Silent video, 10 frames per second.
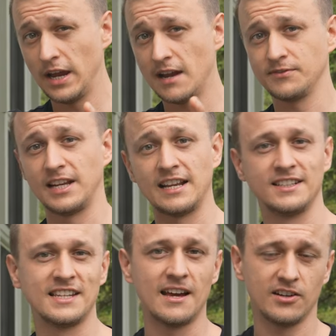have that I
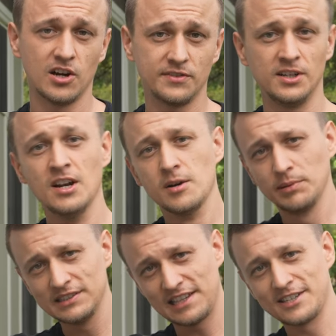did not cover,
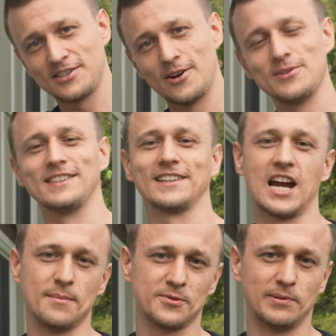please let us know in the
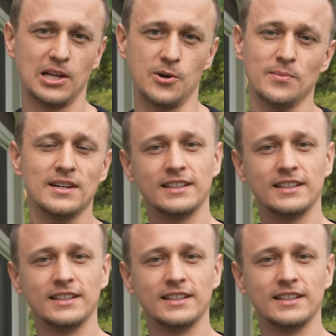comments below.